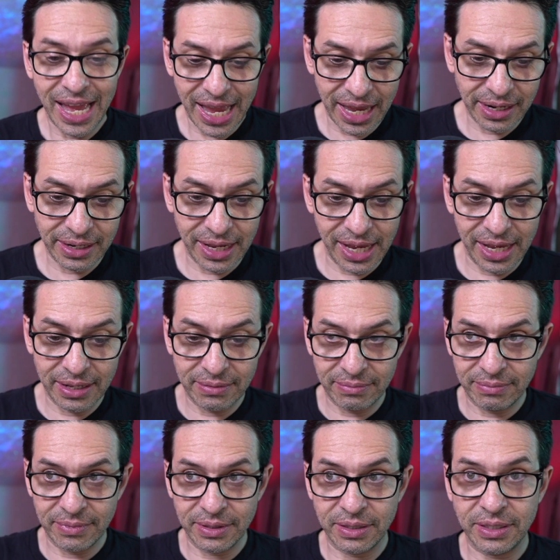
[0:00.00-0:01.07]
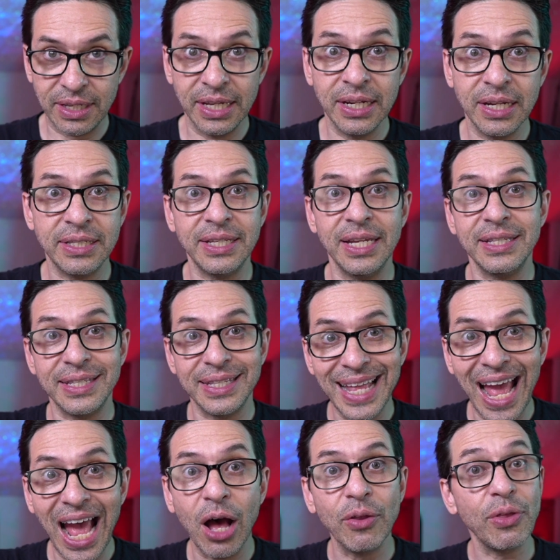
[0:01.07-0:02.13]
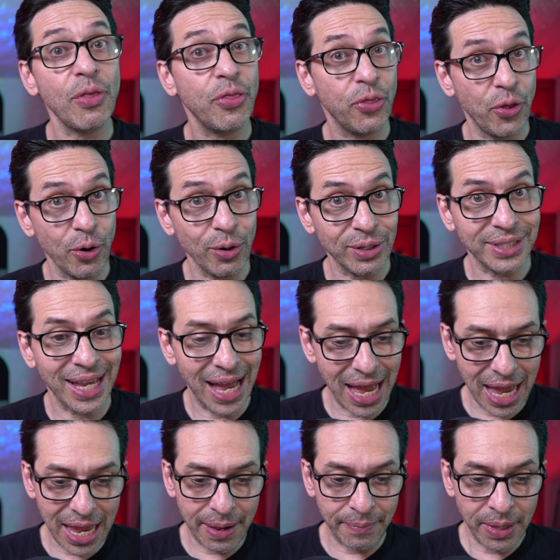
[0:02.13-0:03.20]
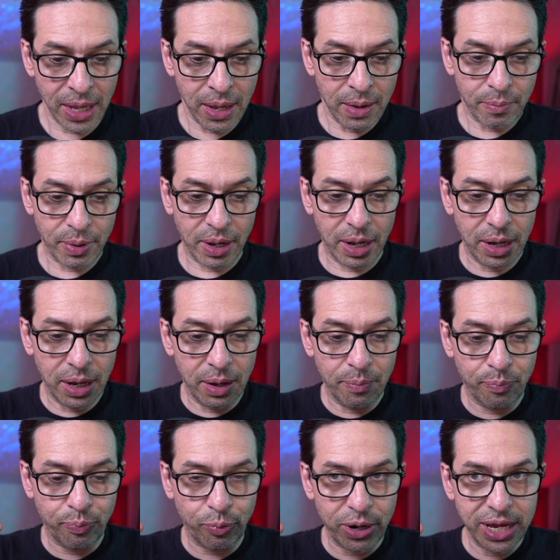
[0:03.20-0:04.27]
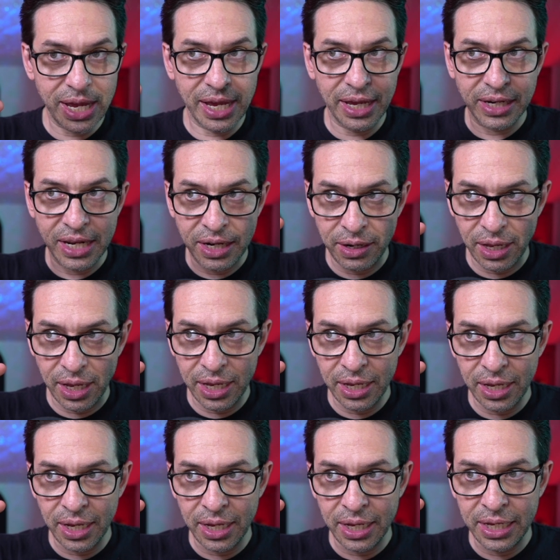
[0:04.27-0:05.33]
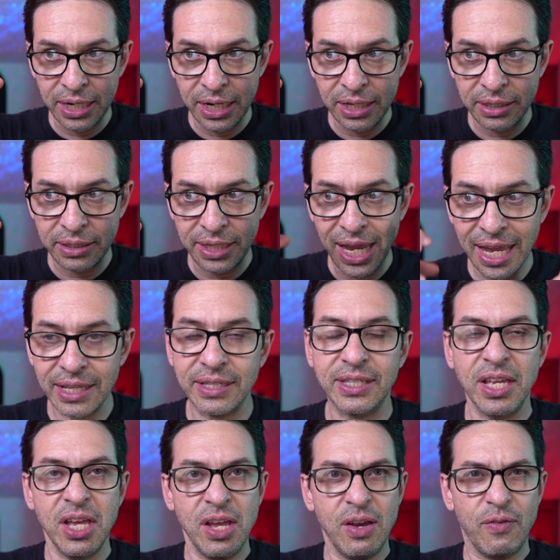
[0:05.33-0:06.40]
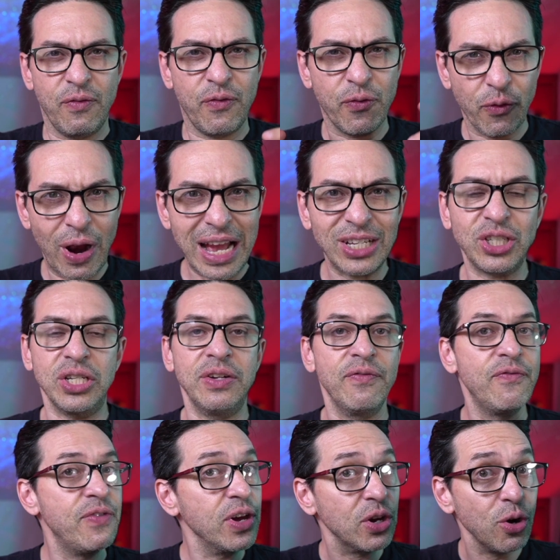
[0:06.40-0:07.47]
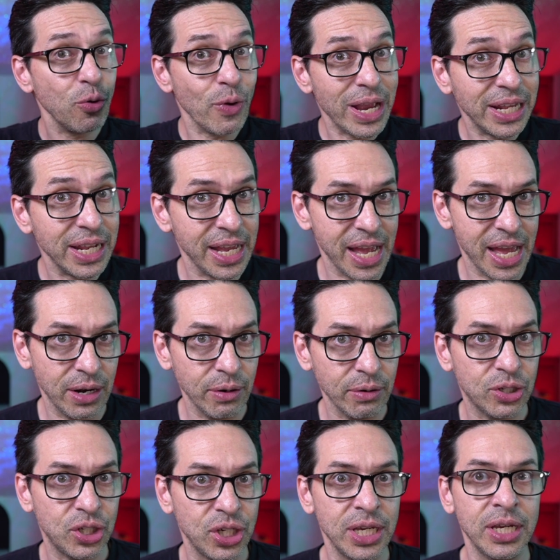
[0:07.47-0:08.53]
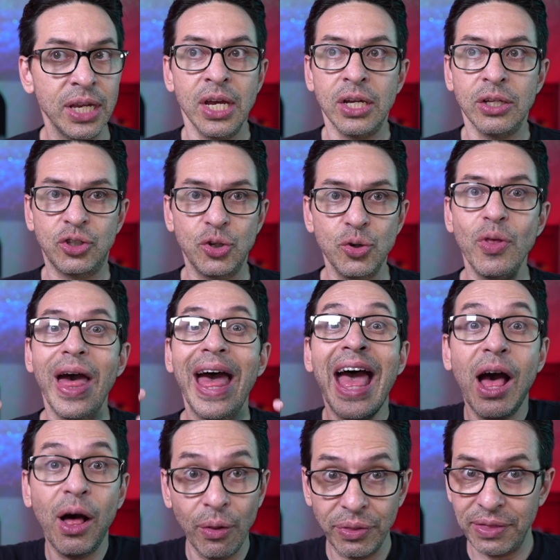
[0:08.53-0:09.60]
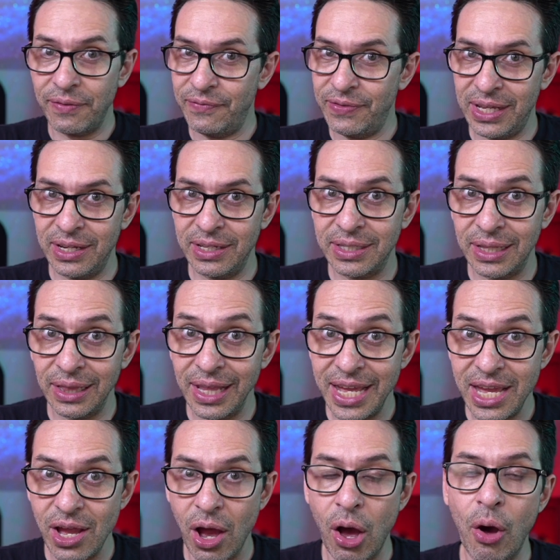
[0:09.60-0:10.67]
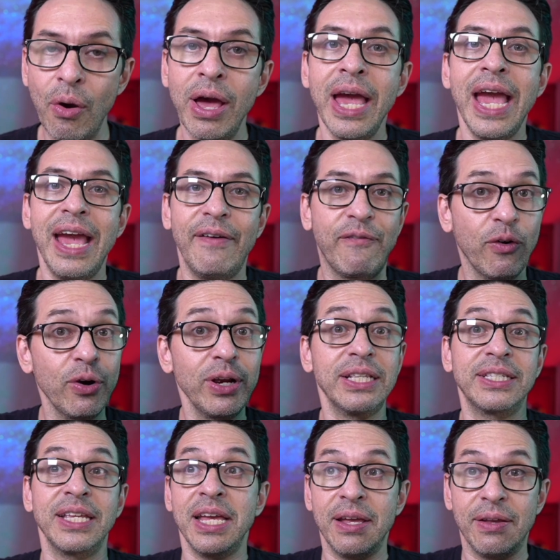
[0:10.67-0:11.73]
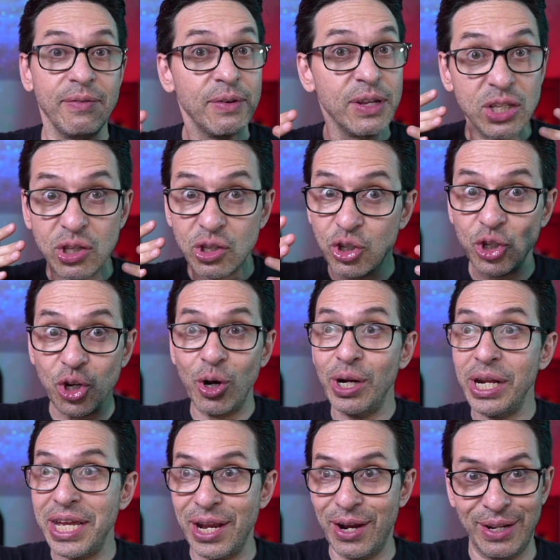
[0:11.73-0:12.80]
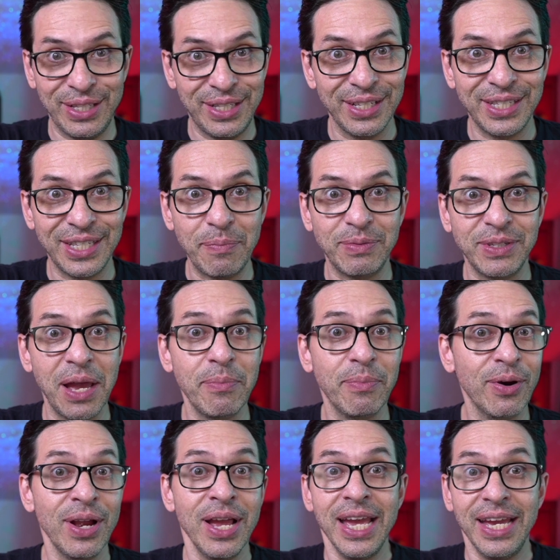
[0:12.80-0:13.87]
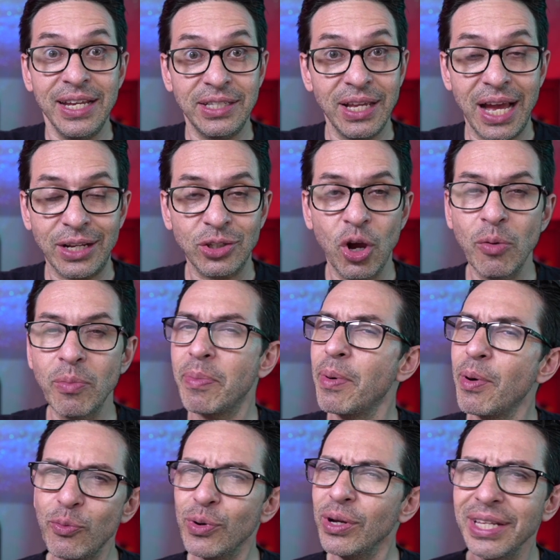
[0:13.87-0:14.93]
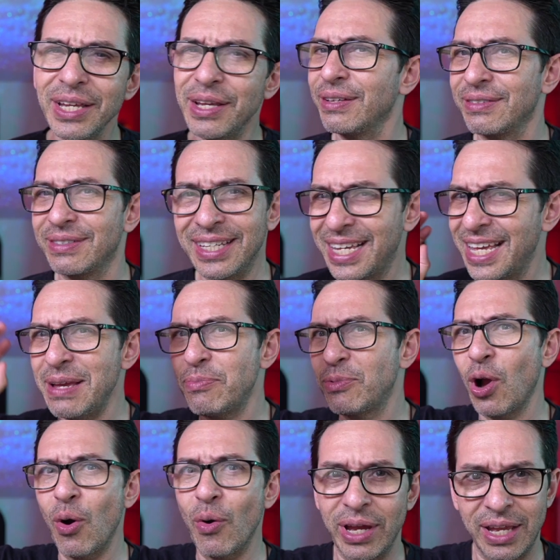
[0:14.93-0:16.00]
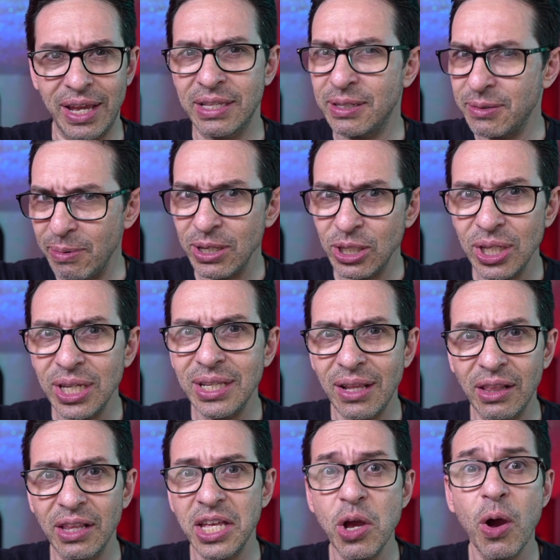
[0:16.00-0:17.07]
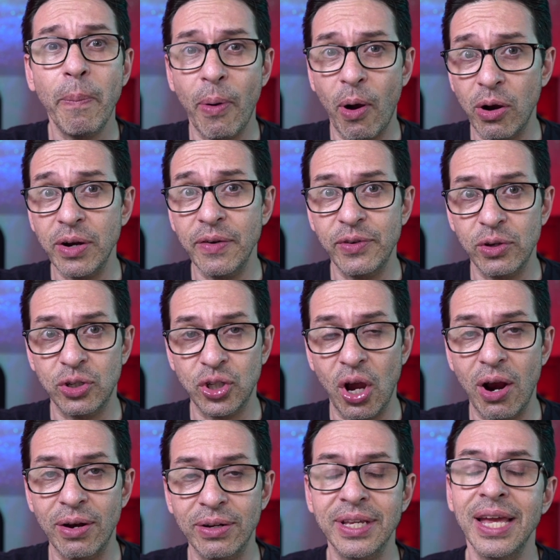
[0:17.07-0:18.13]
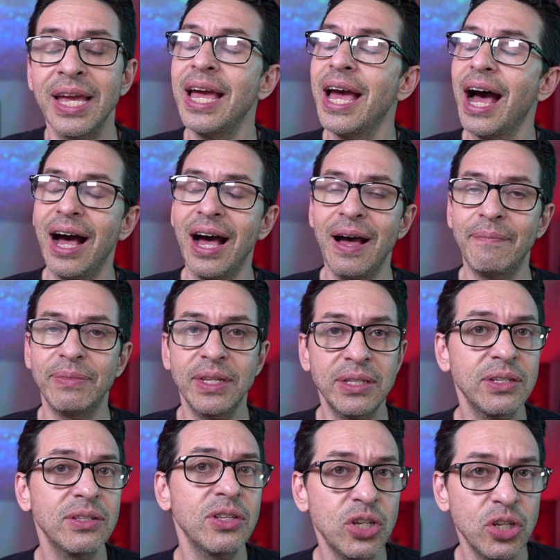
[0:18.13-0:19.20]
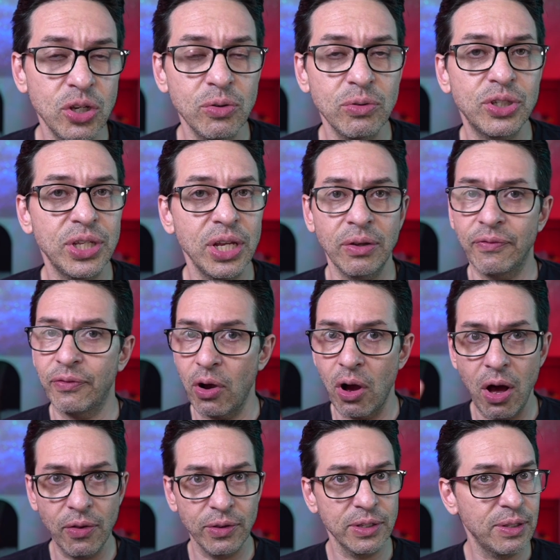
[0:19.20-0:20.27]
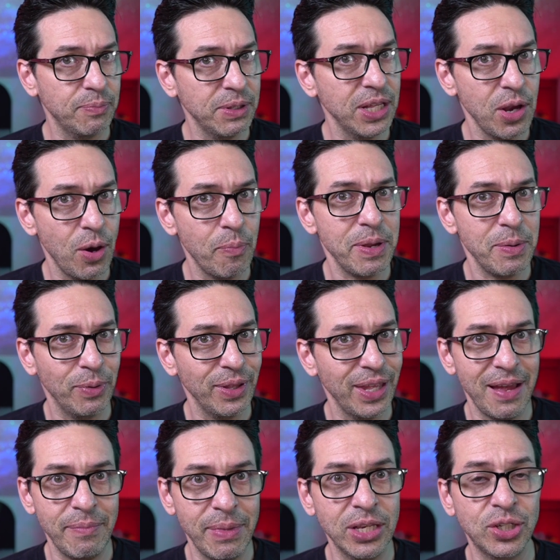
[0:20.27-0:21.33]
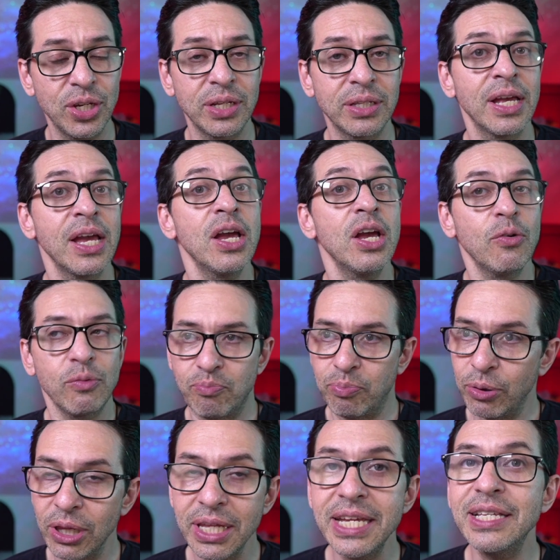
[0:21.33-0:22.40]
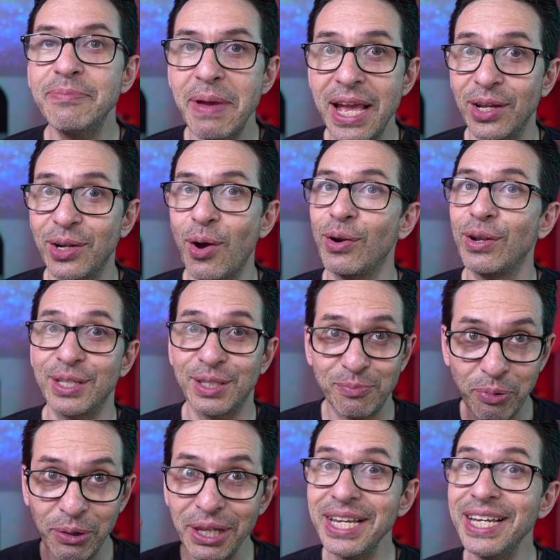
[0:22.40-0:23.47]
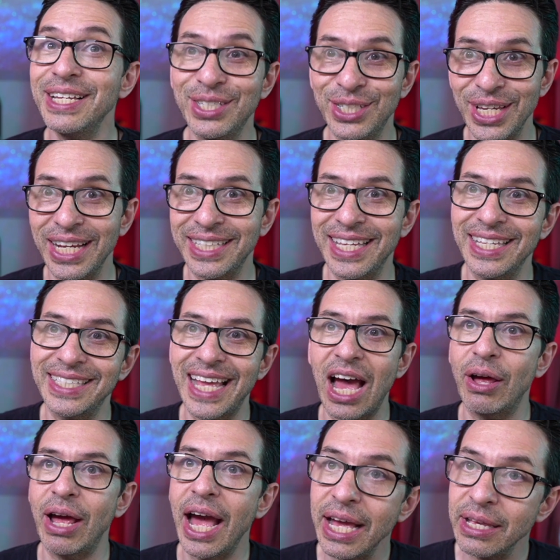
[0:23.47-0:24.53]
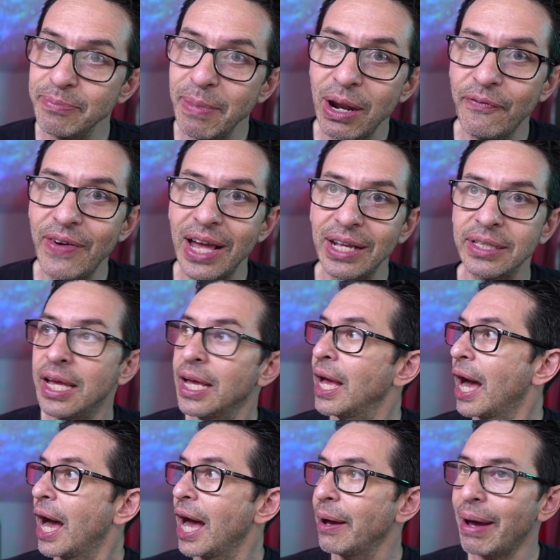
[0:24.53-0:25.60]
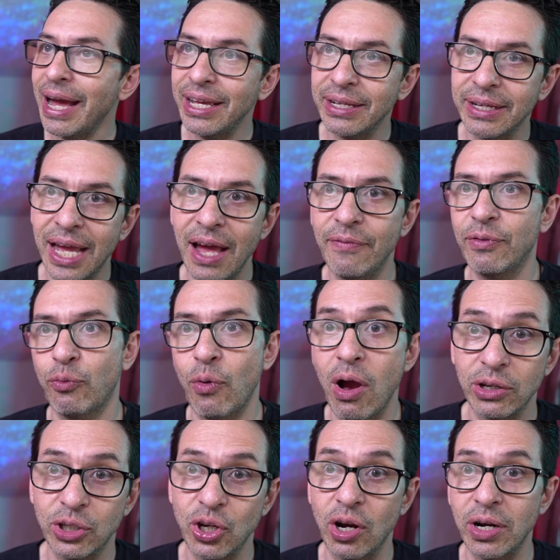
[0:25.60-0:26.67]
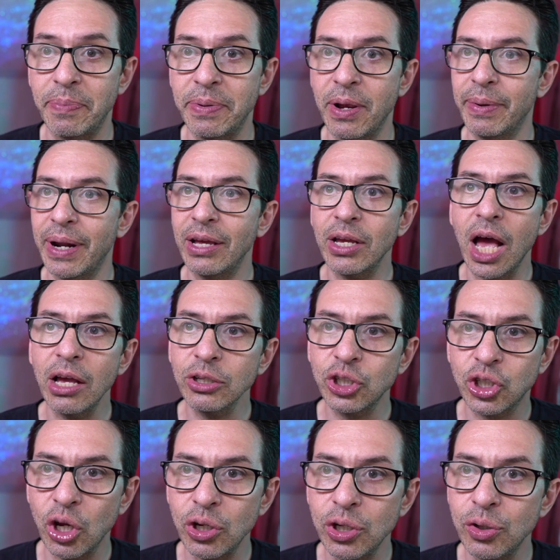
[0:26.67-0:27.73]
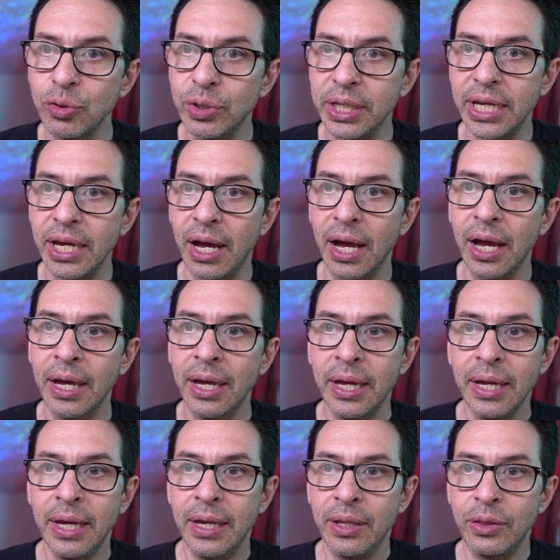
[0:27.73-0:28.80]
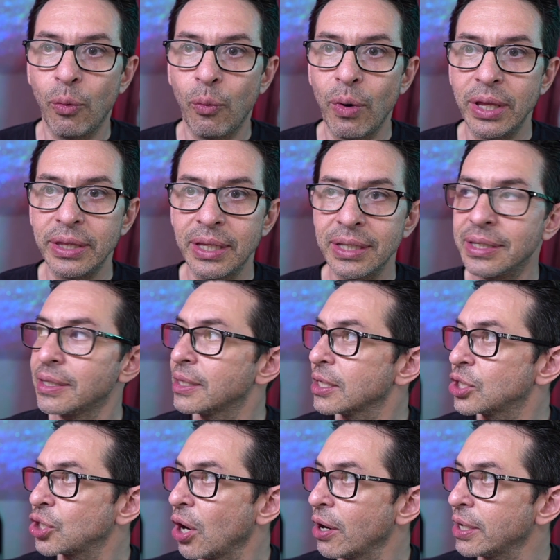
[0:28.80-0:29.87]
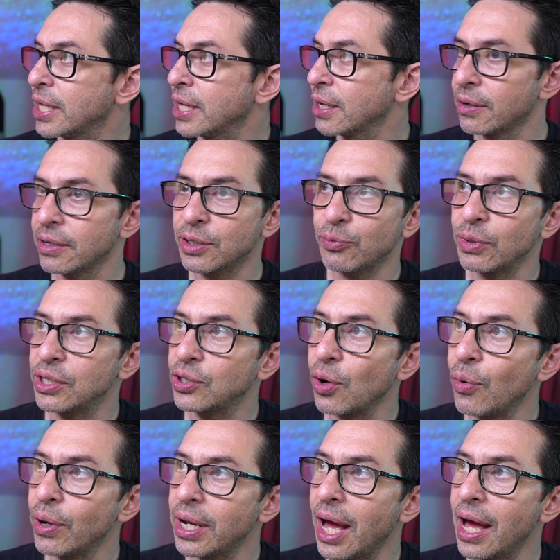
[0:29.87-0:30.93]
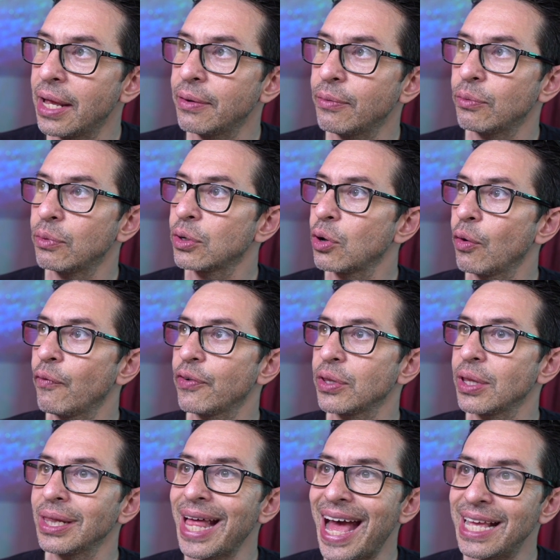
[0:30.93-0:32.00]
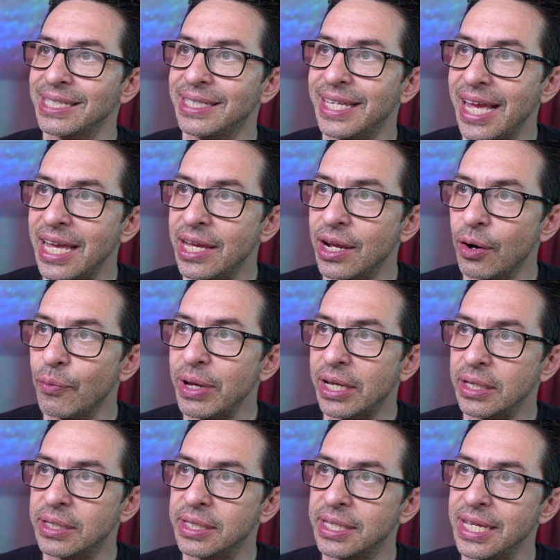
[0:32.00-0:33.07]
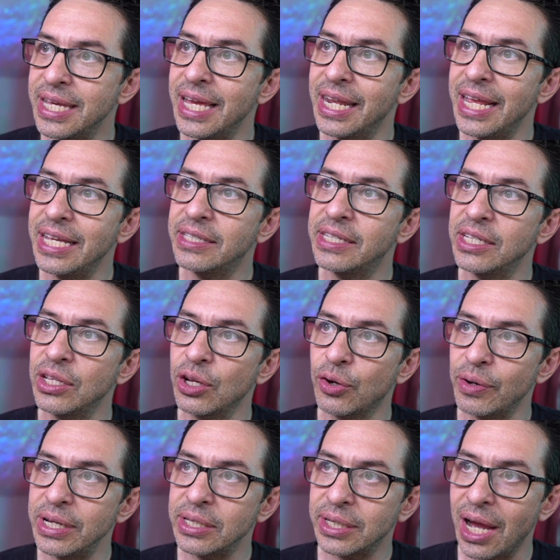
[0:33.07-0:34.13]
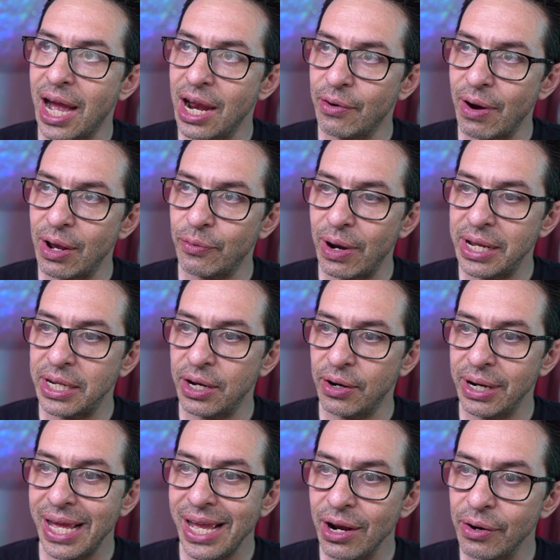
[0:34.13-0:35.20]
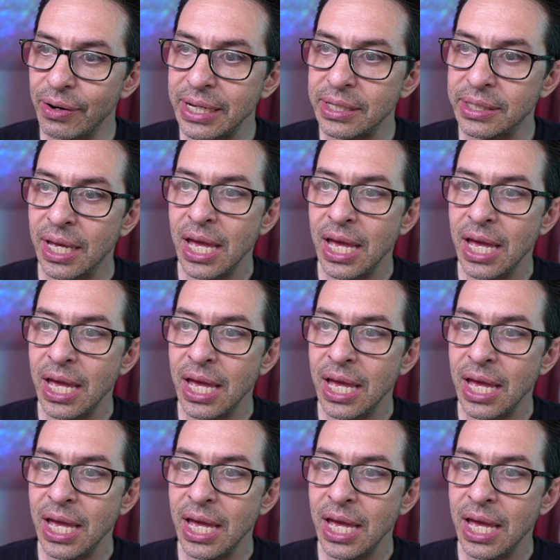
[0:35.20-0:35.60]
And and in a sense now the third time uh, uh bringing an in, eh, uh, an intense fresh invigorating energy to the health of Venus and Leo for its its journey here into September into October but really to keep going especially in the Leo part of your chart um, this is a huge deal for all those Leo people that I mentioned please make a notice. Please check this out. As a matter of fact, I, I have a wrong chart up here, but I'll, I'll show you the uh, the one the the chart here is what's going on. We'll go for the last day here. We could see at 18 degrees Chiron right here in Aries,